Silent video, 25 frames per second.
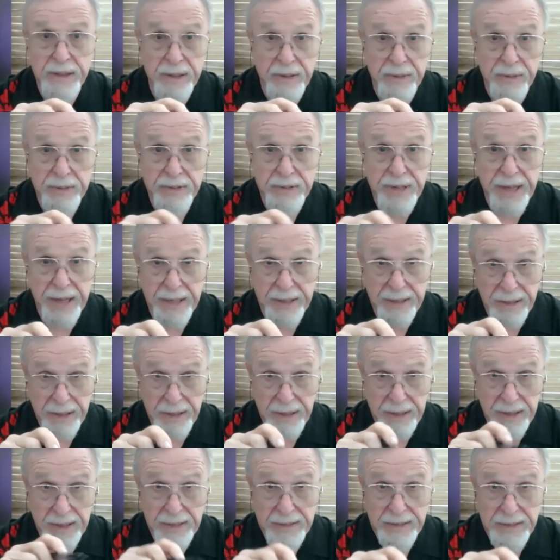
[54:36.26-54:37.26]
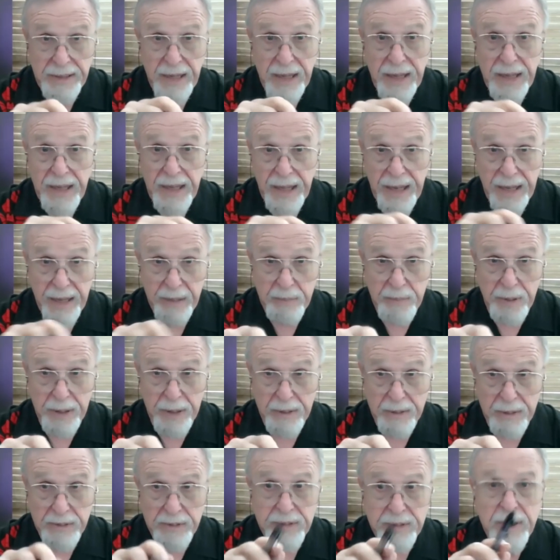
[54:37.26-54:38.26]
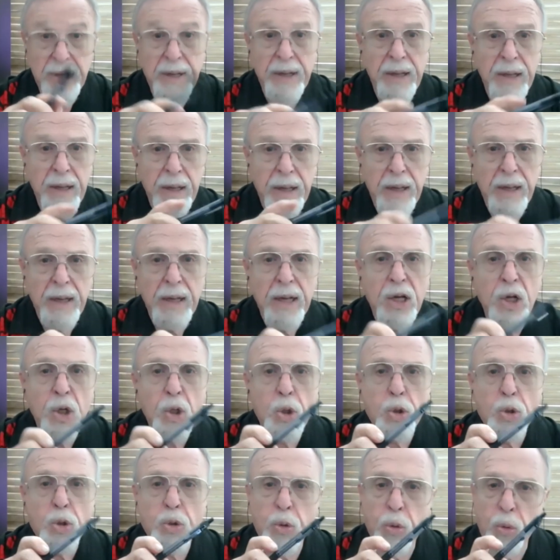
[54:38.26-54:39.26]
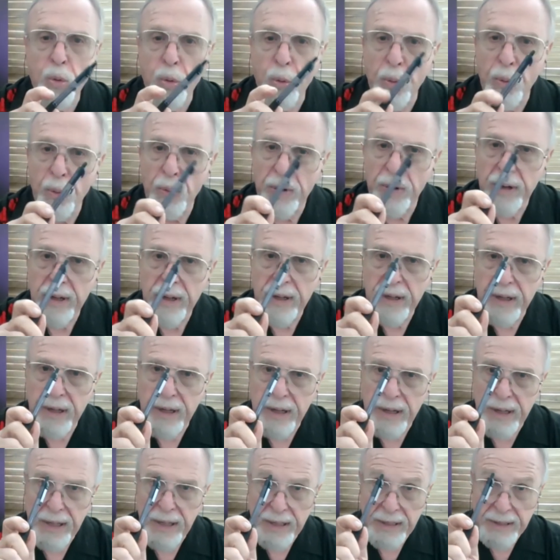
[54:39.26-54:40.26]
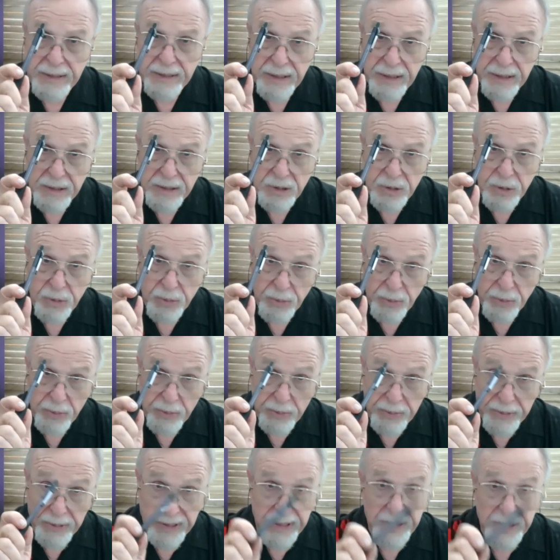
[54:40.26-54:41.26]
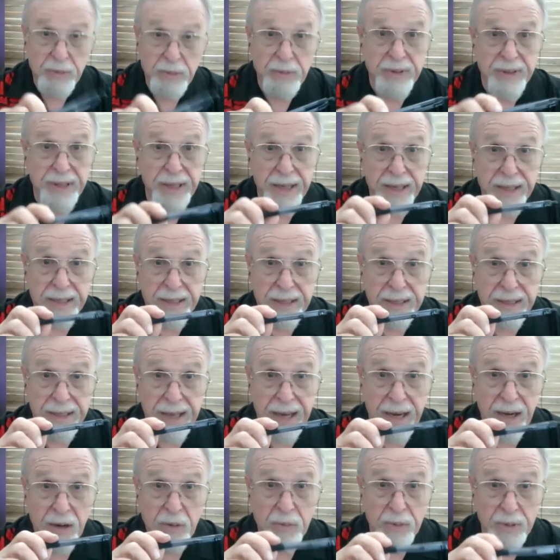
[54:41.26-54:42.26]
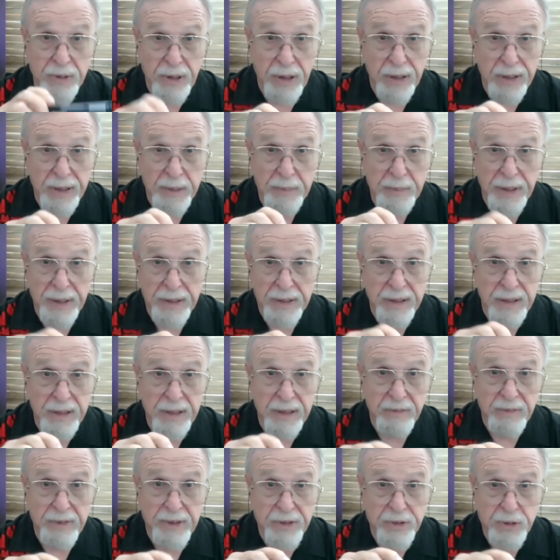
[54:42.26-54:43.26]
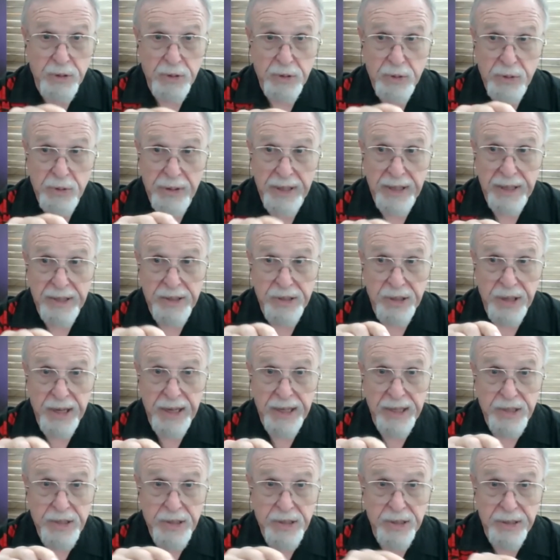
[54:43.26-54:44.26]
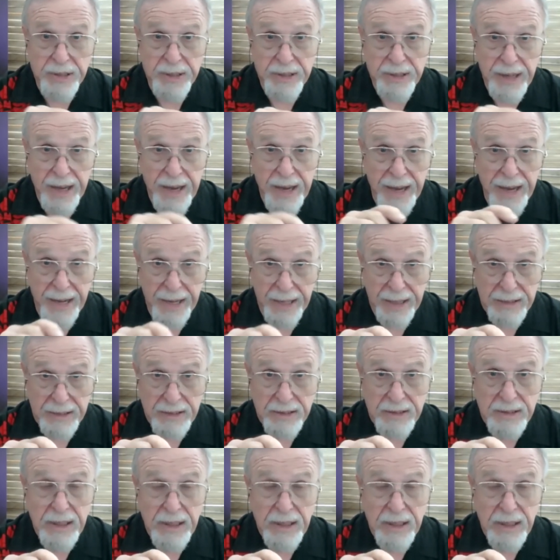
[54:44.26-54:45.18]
There's head headbutters. To, uh, to deal with that, and now we're talking about the Individuals with Education Act,